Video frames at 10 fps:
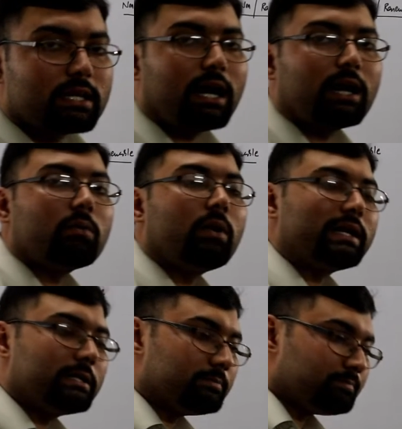are
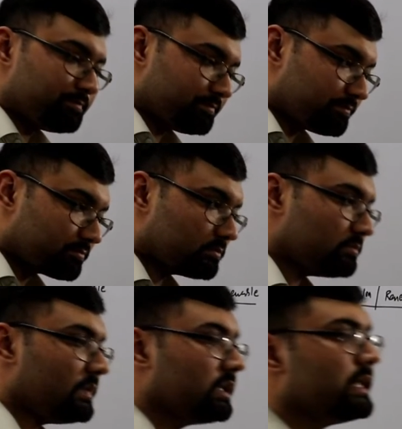what?
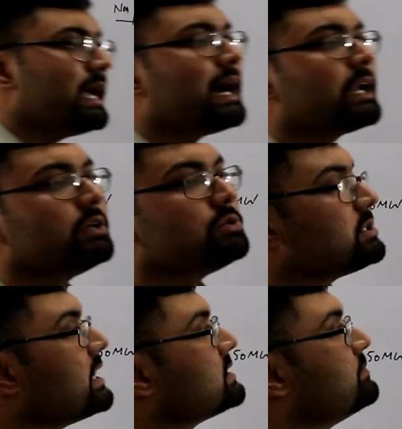They are used as